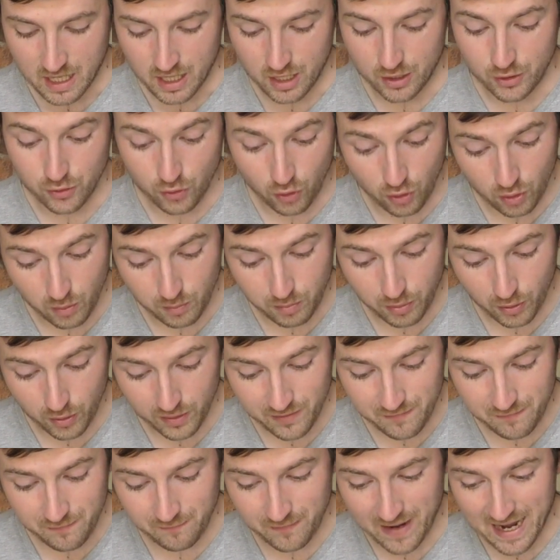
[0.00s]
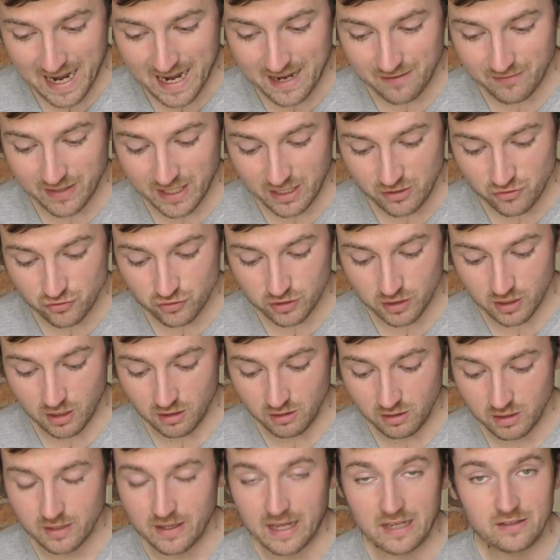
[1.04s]
0.5 inch
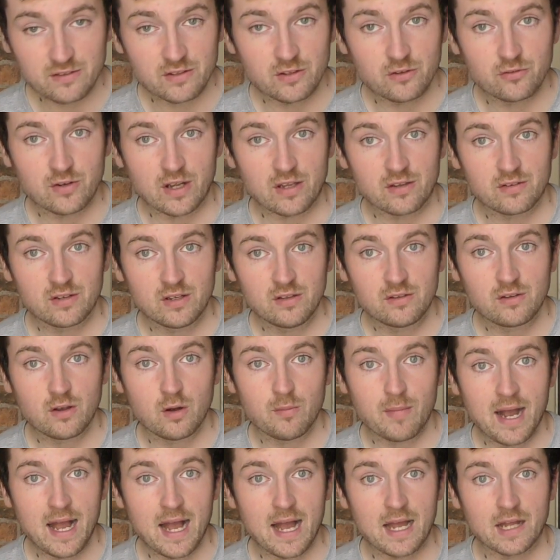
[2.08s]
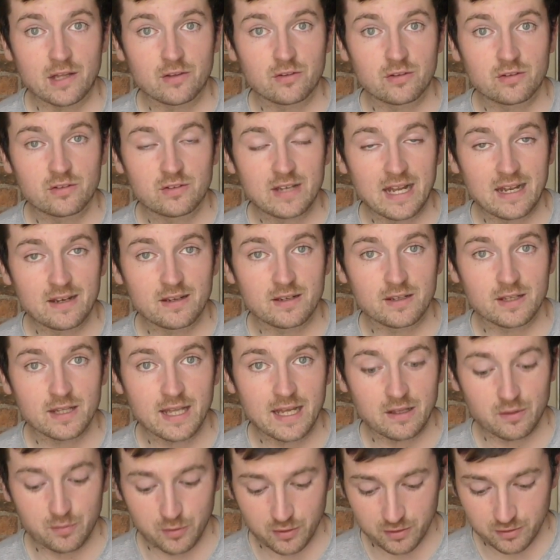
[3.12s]
longer, that's interesting. So my irons are standard
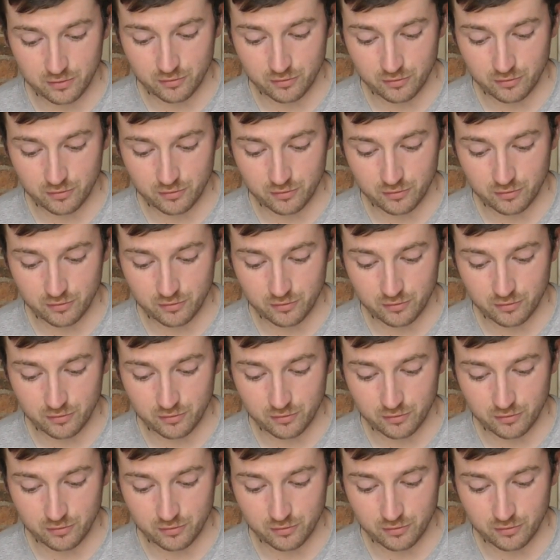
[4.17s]
length, but they're